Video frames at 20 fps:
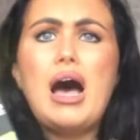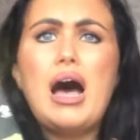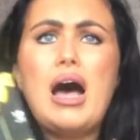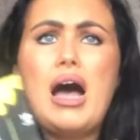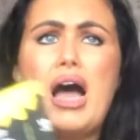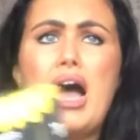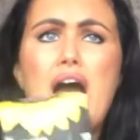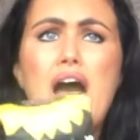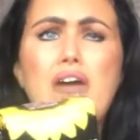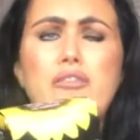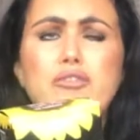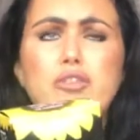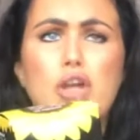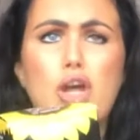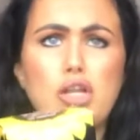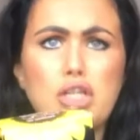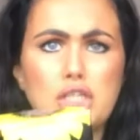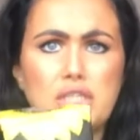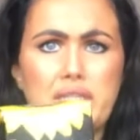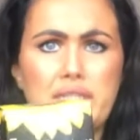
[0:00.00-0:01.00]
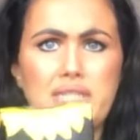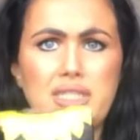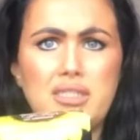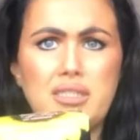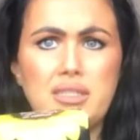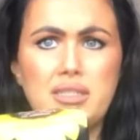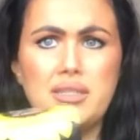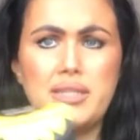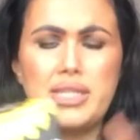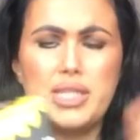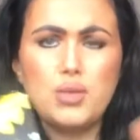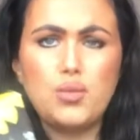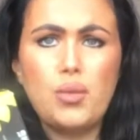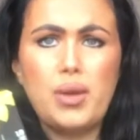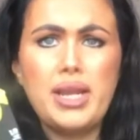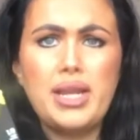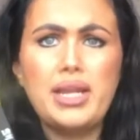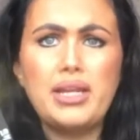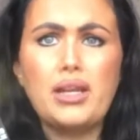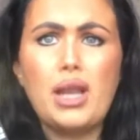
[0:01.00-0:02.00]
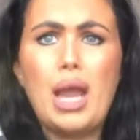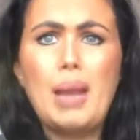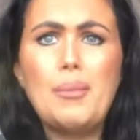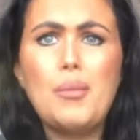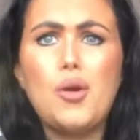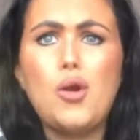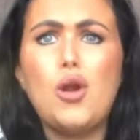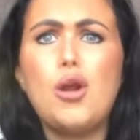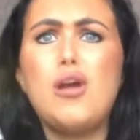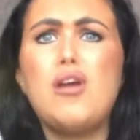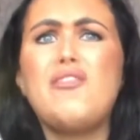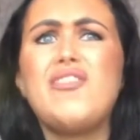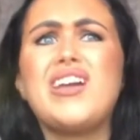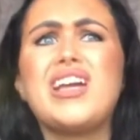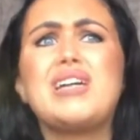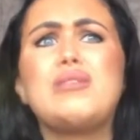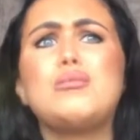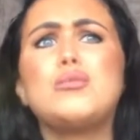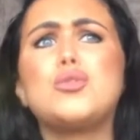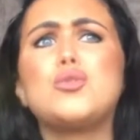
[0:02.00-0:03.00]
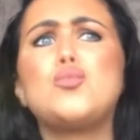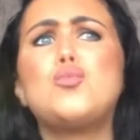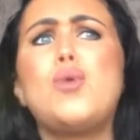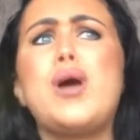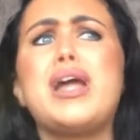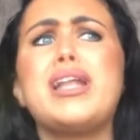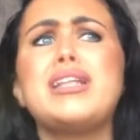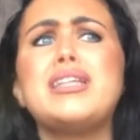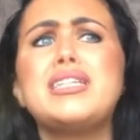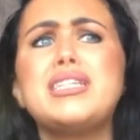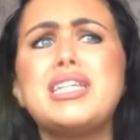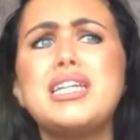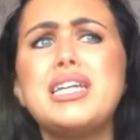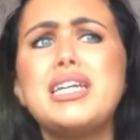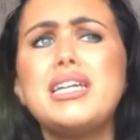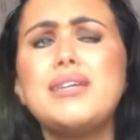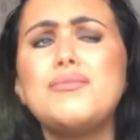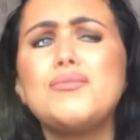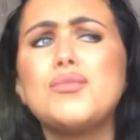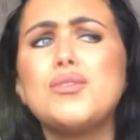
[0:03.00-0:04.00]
I have touched this week, I dyed my hair, I think it was Wednesday.